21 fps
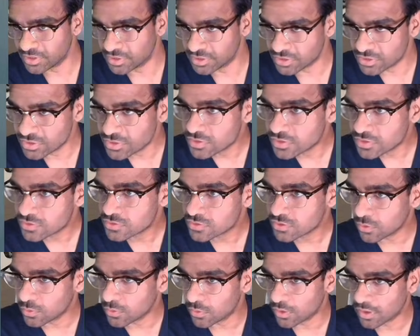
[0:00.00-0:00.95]
just
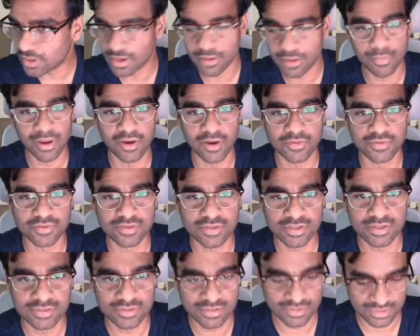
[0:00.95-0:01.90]
talk about
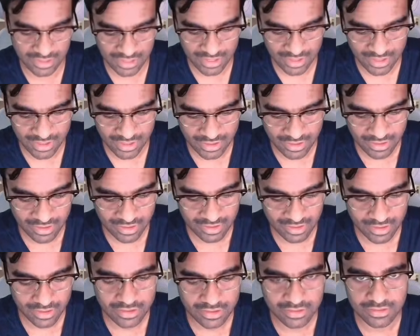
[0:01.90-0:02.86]
this.
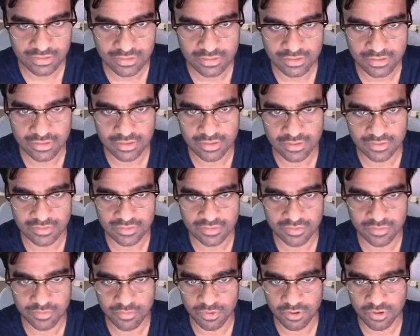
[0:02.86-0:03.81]
In this
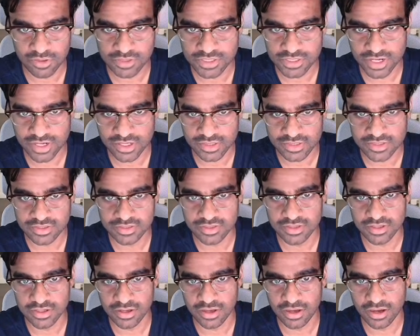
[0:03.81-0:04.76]
project,
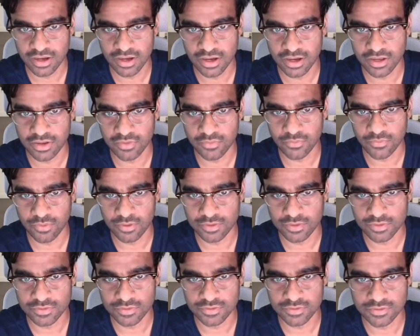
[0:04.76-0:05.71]
I
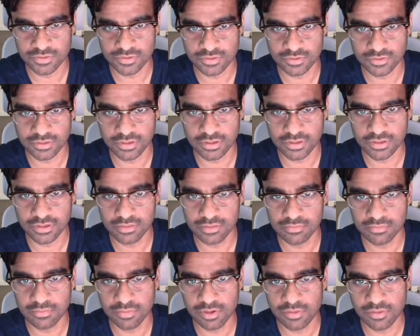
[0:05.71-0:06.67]
want to
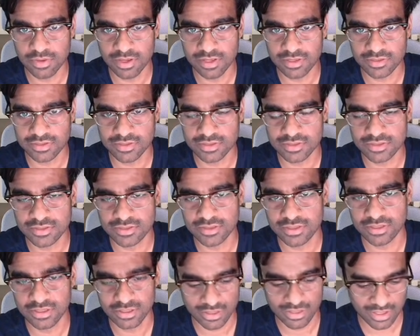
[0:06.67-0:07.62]
implement
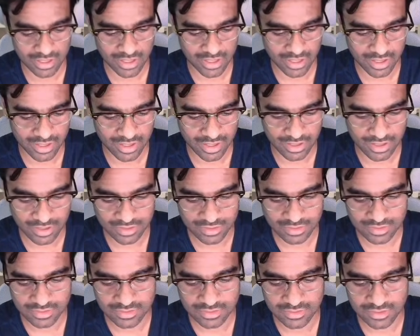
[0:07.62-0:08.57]
a
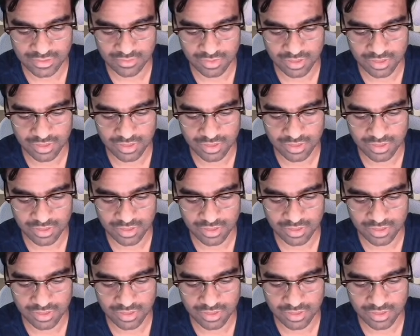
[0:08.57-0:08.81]
C++